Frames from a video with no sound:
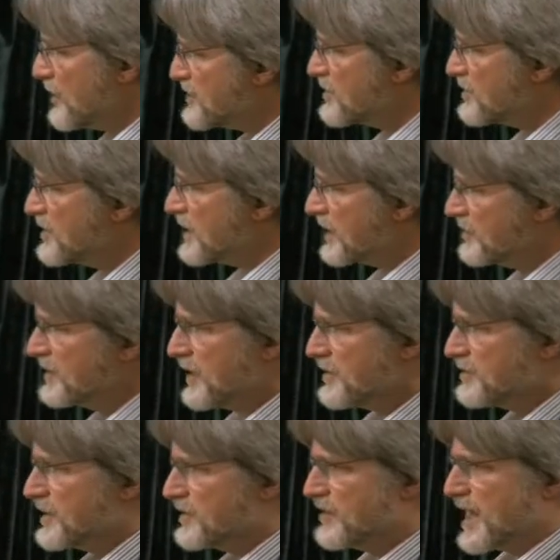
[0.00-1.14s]
this is
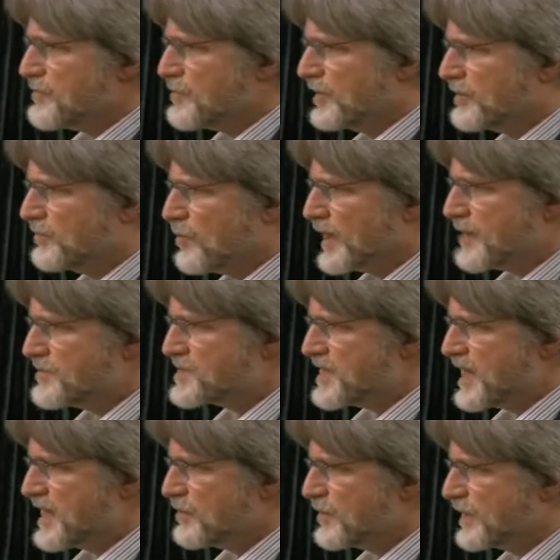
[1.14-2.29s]
another example of what I'm saying